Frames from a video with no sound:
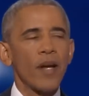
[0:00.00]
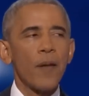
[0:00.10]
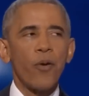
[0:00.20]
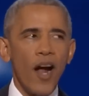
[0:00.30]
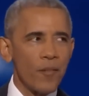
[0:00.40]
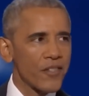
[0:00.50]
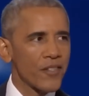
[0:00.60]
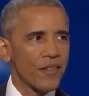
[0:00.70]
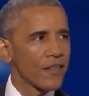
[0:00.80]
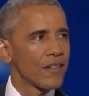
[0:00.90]
But I
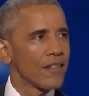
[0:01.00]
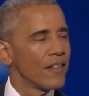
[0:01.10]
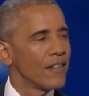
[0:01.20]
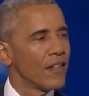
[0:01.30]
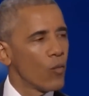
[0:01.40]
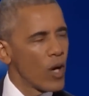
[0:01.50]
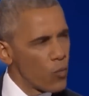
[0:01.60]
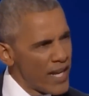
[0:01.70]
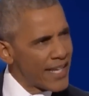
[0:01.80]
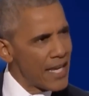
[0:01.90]
promise you,
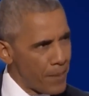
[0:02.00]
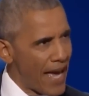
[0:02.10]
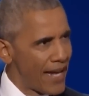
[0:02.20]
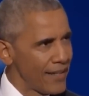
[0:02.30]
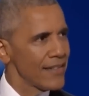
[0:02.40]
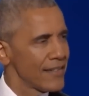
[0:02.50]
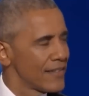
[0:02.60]
when we keep at it,